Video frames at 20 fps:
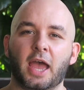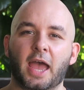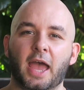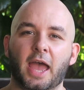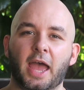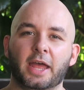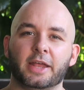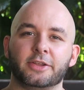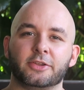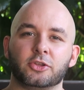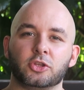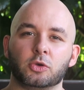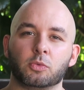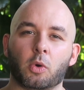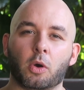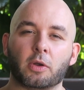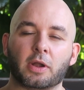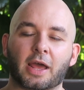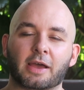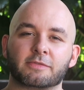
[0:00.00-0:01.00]
And you
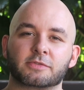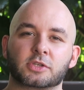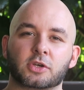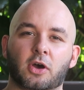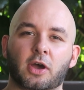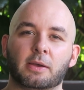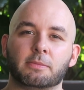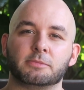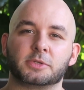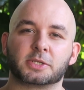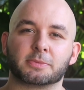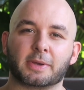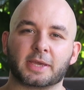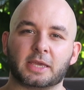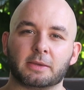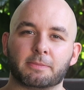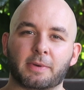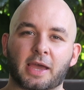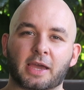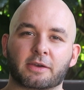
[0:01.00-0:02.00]
won't have time to
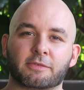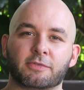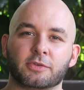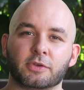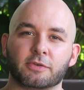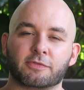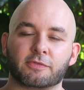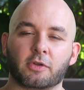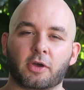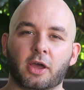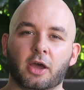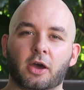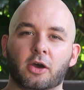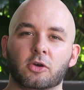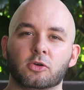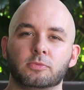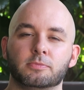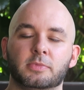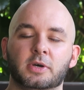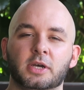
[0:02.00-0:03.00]
make it back for your flight
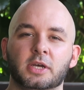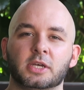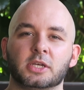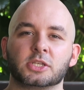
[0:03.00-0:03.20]
home.